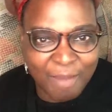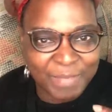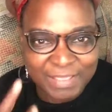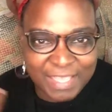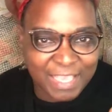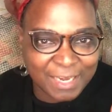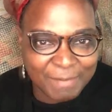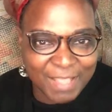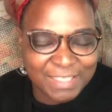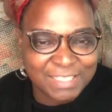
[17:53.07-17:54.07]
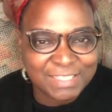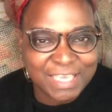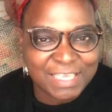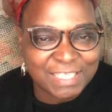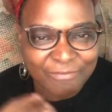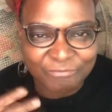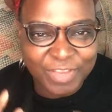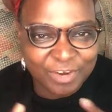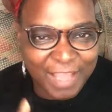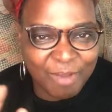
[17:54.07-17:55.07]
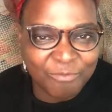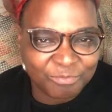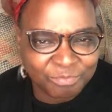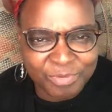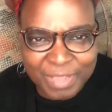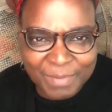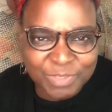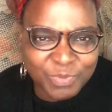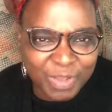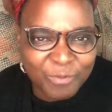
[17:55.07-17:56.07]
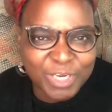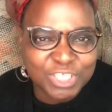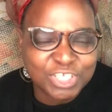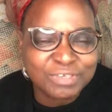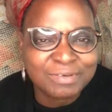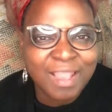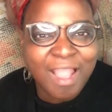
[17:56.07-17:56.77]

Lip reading: I've been thinking about these things. I've figured out pretty much what I want to do.